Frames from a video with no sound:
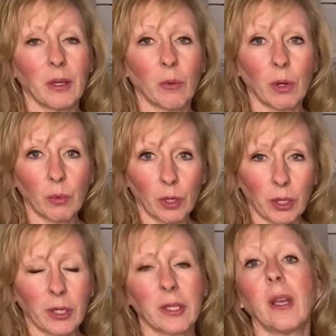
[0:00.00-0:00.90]
and what
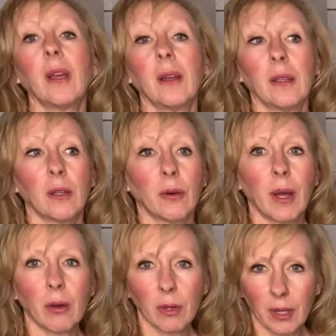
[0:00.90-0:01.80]
works,
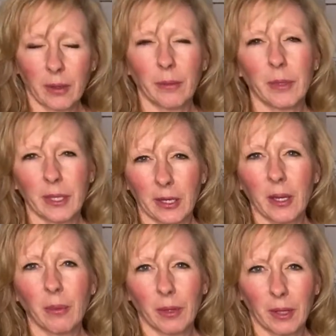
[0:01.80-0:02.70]
outcomes, that
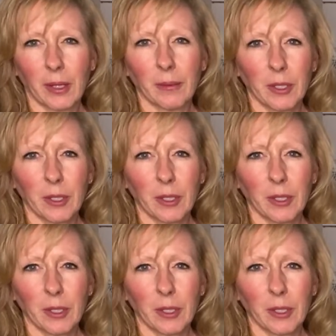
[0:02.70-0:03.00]
type of thing.